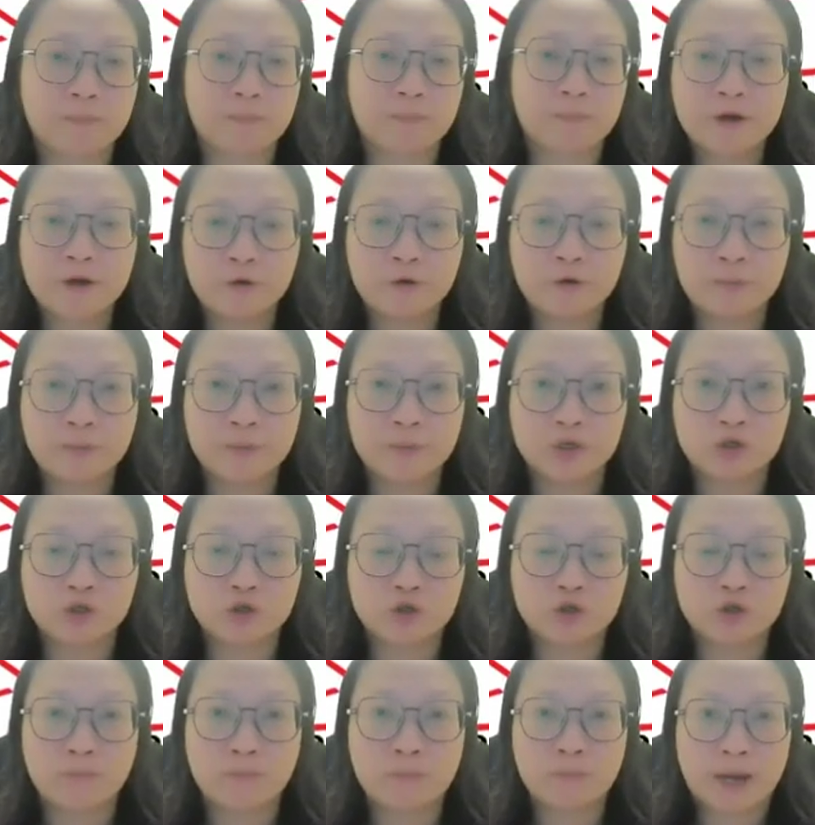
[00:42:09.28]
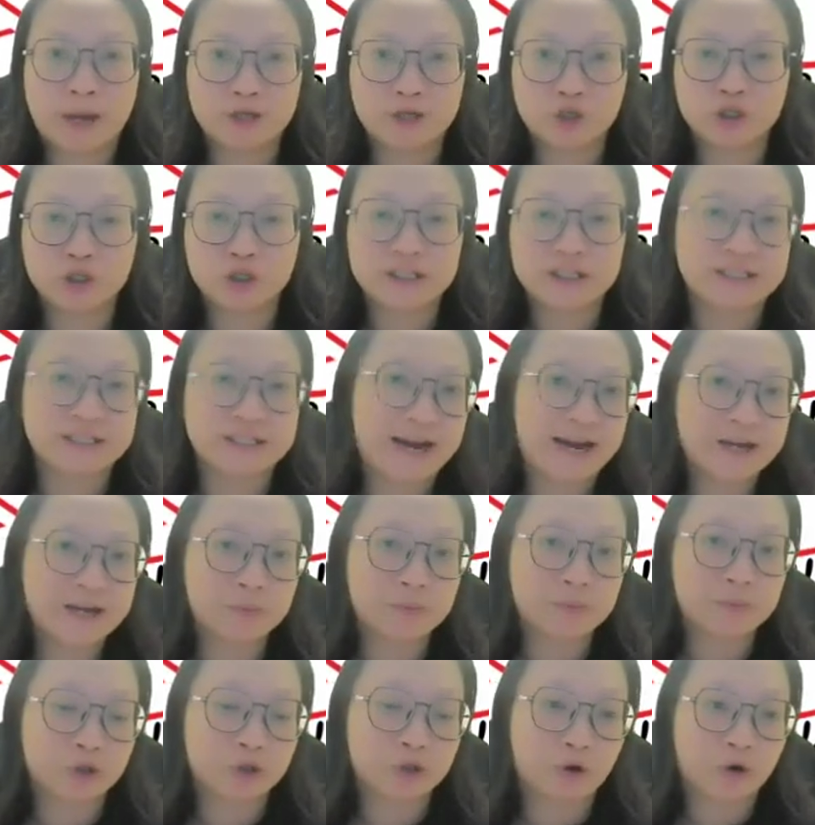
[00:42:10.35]
micrometer to measure the
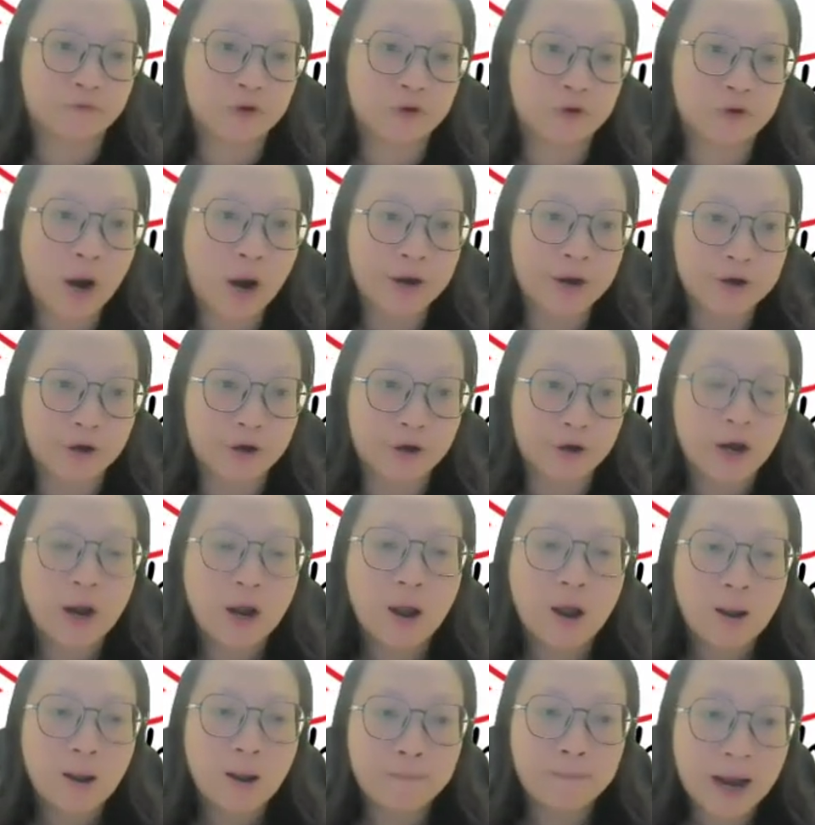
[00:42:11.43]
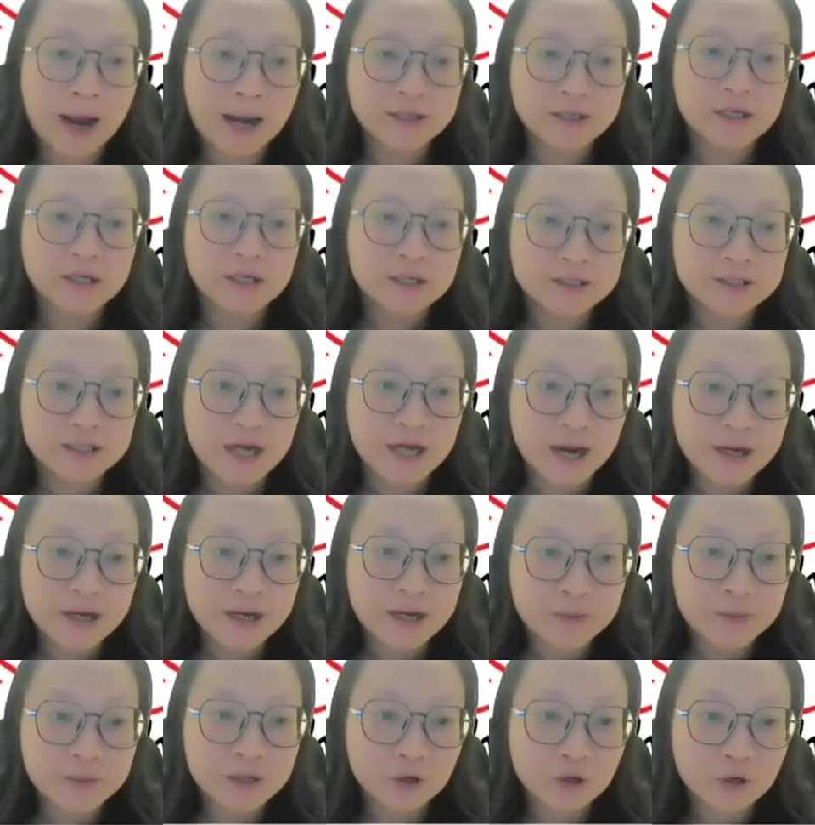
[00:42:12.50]
diameter of the wire. But
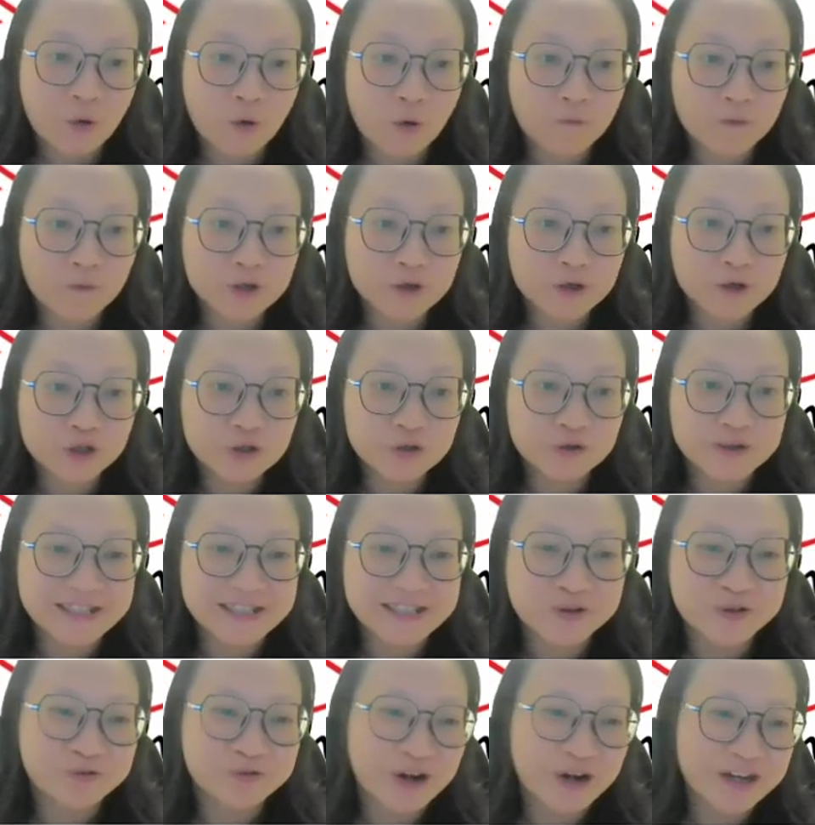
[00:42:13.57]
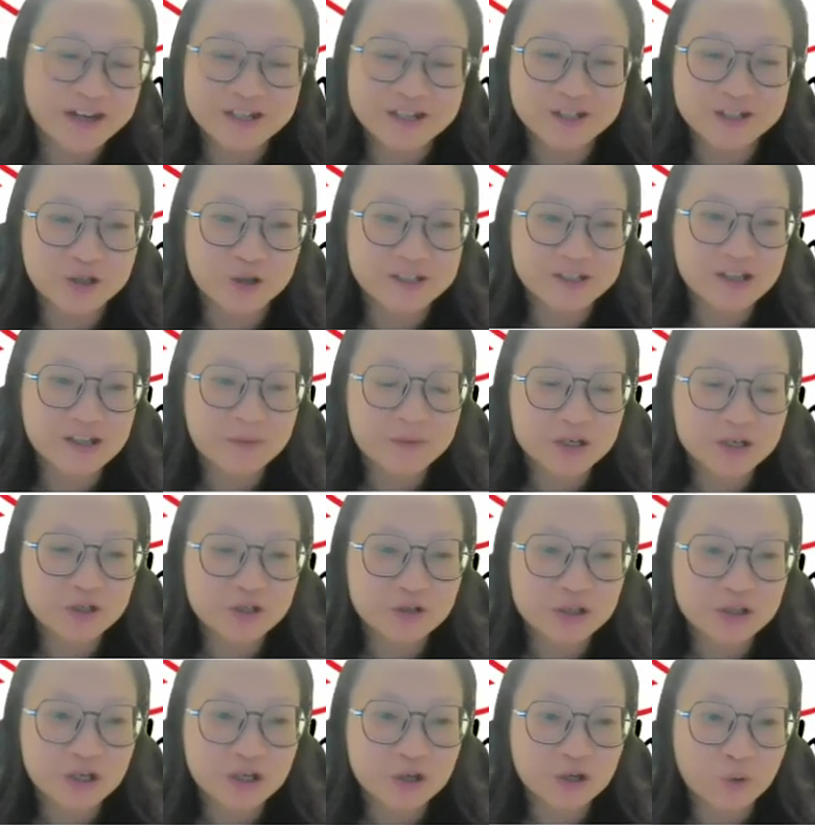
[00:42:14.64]
diameter over 2 is equal to radius. So you sub
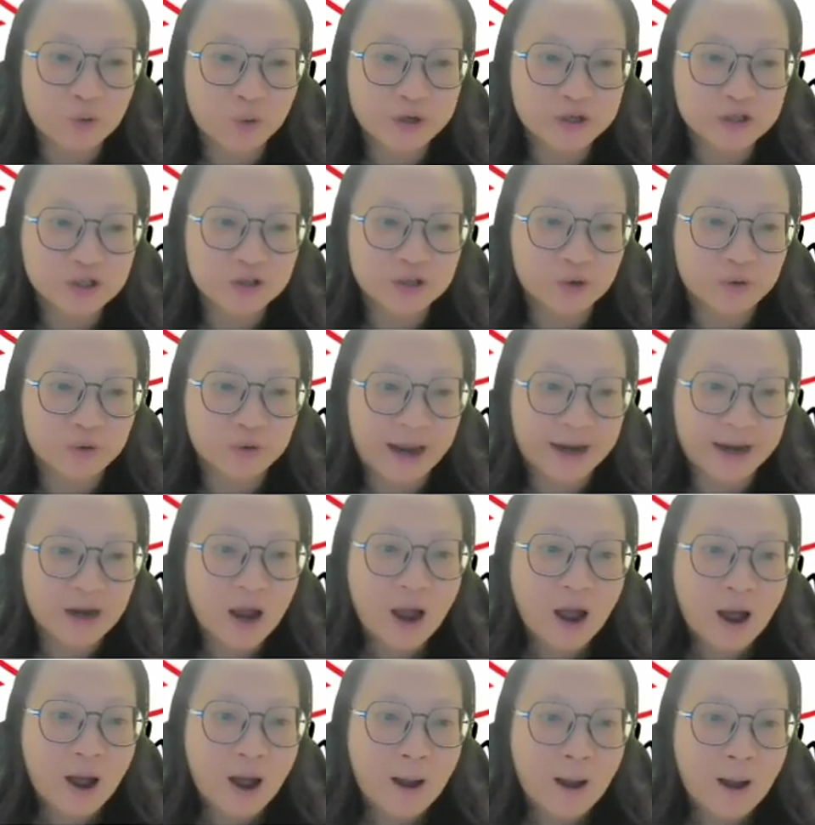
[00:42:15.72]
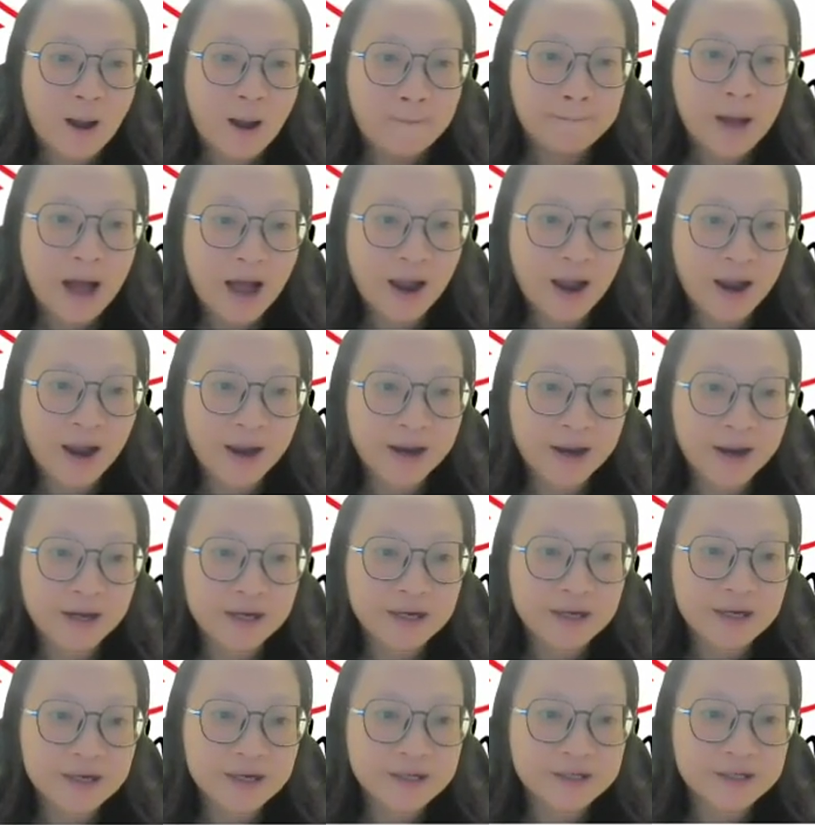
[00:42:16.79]
into the equation, you get
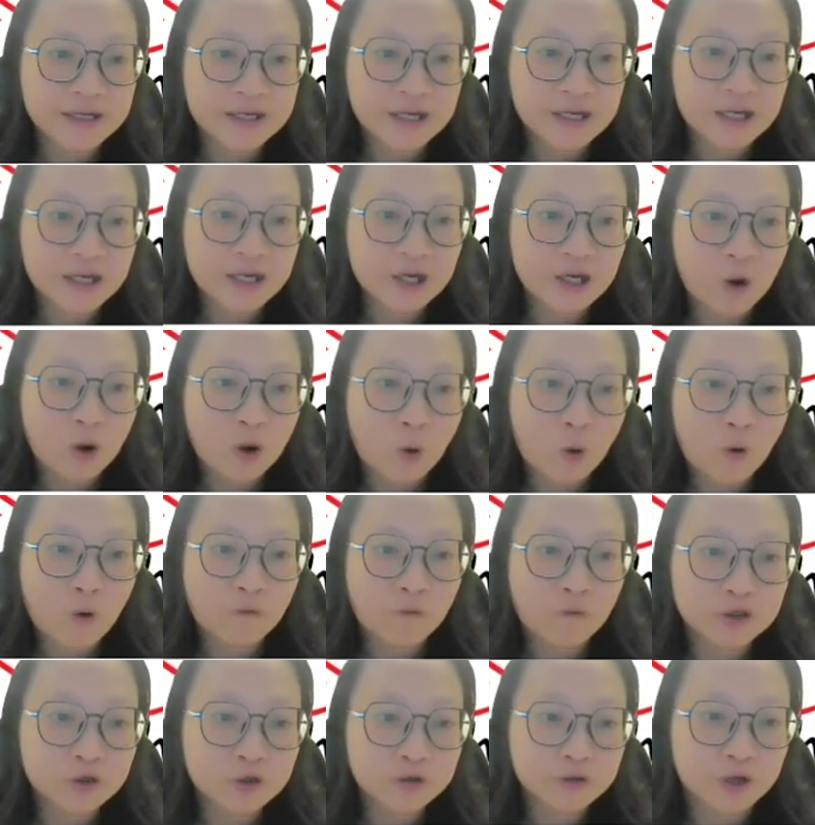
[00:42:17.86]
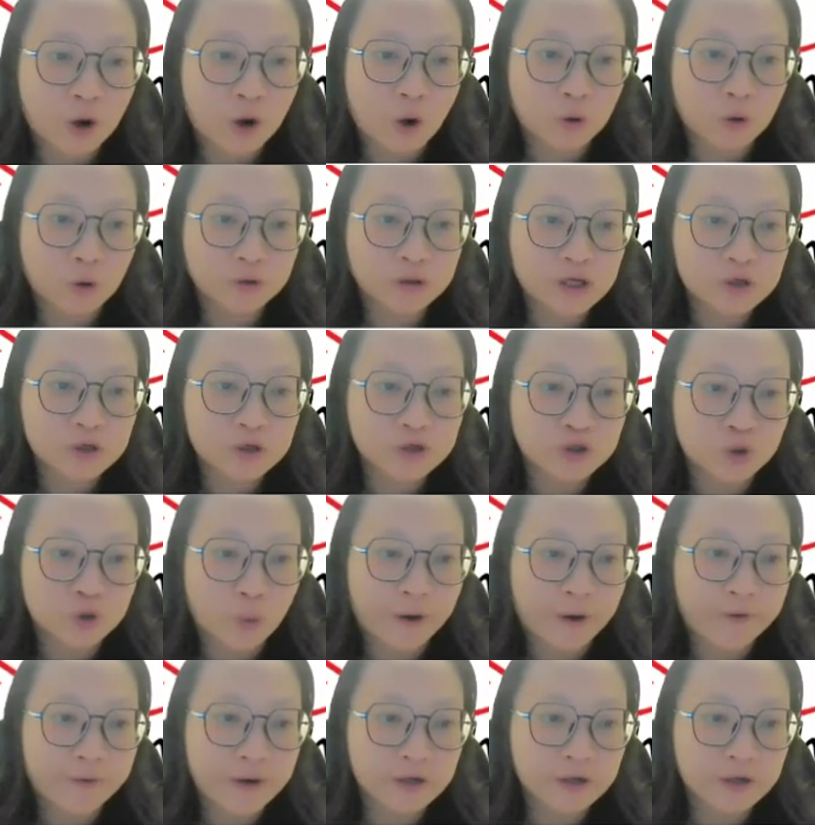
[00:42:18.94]
pi d over 2, the whole thing, you
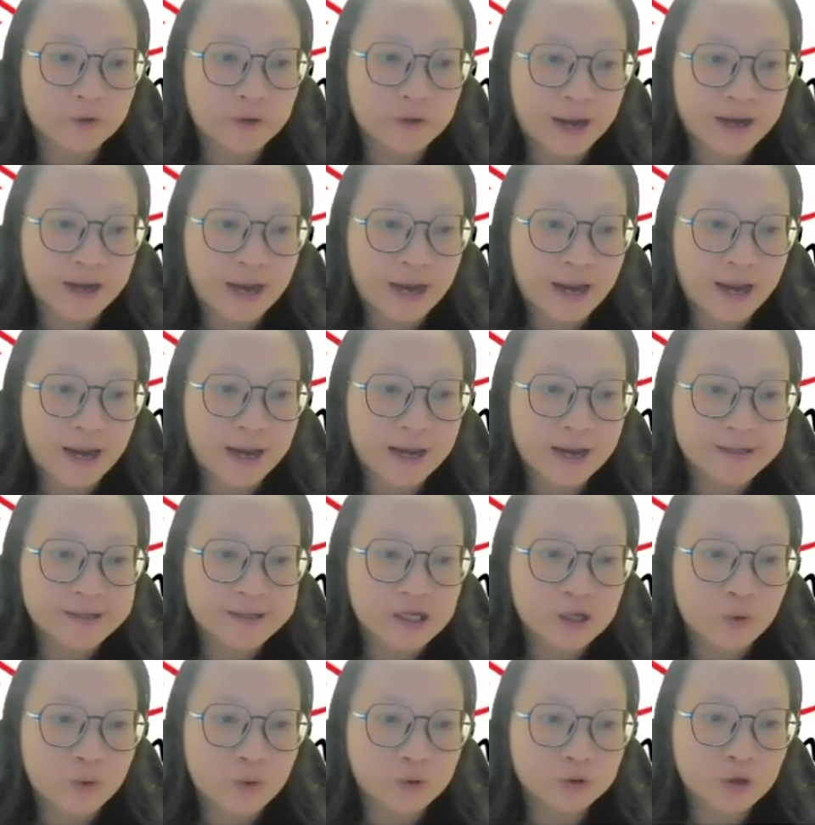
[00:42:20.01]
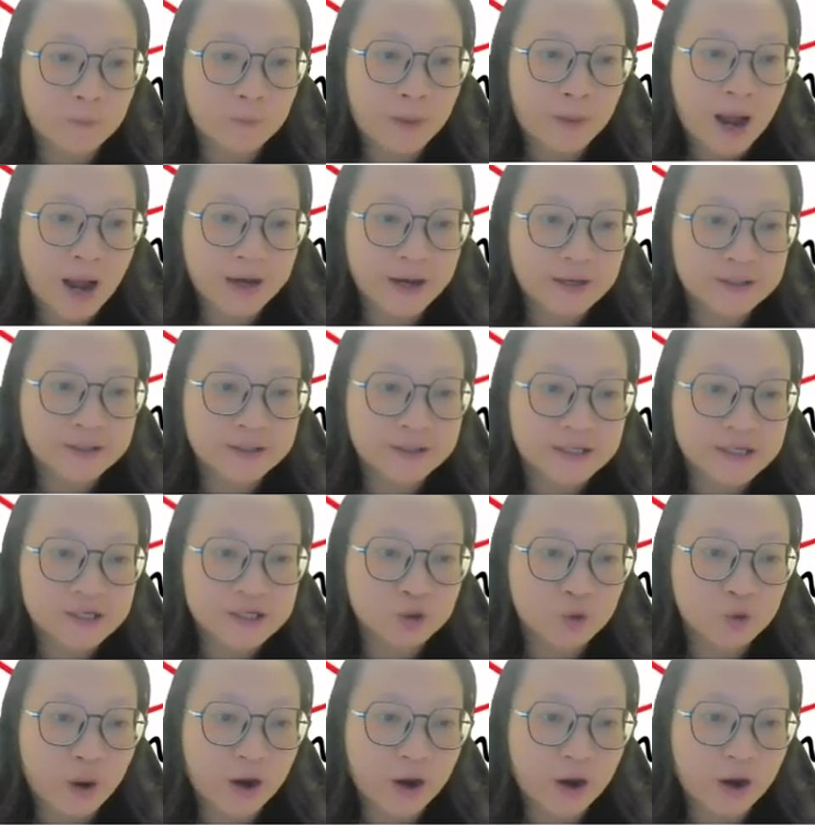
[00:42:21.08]
square it, you get A is equal to pi
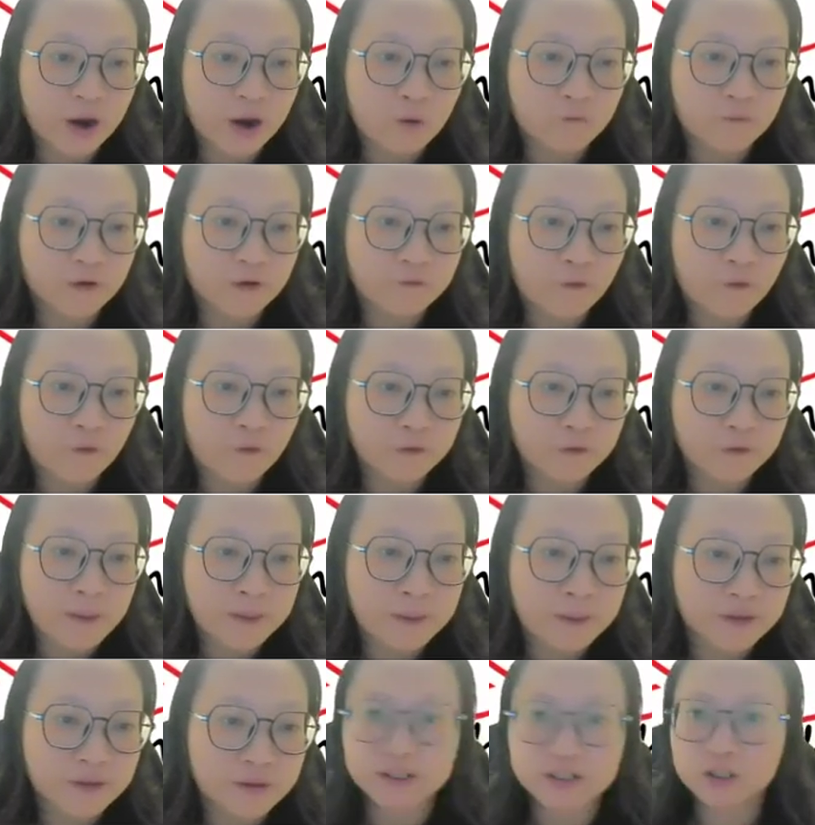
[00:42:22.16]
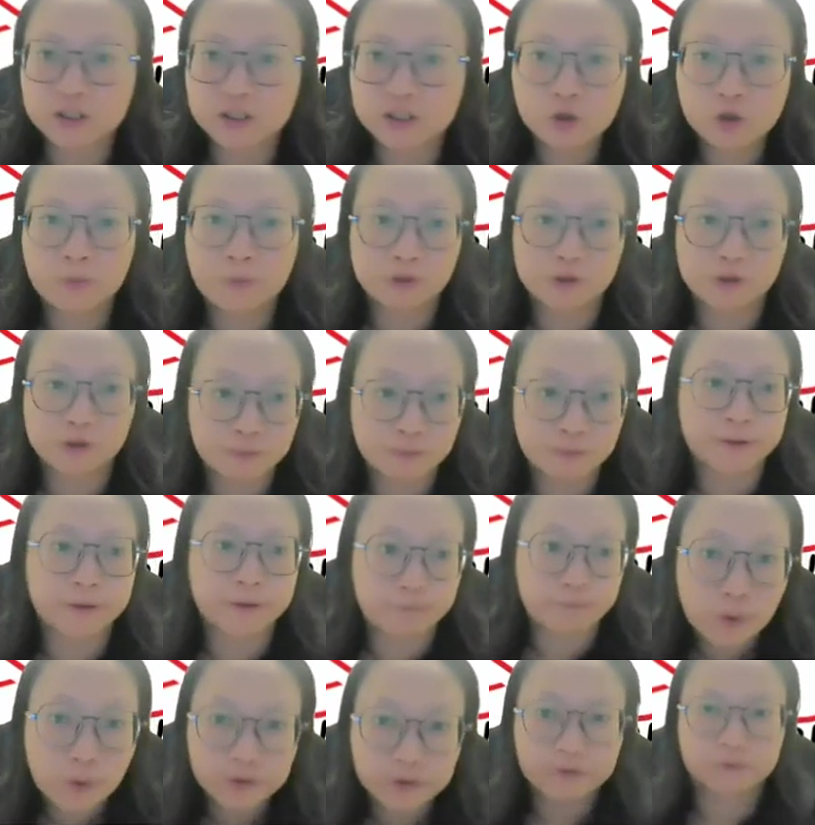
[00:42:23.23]
d squared over 4. Remember, this is super
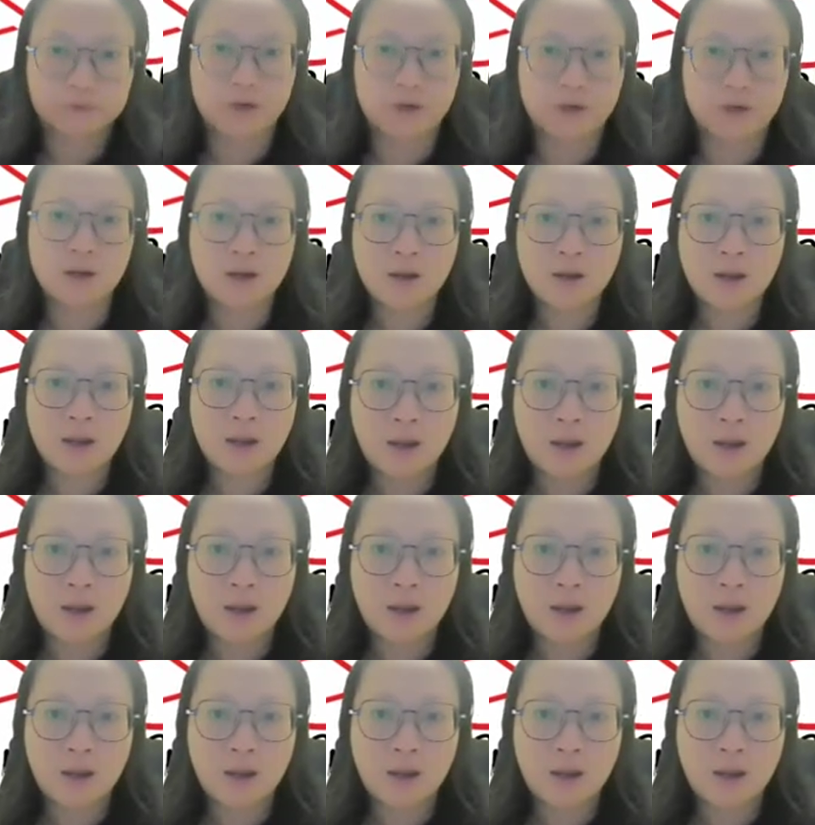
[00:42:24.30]
duper important.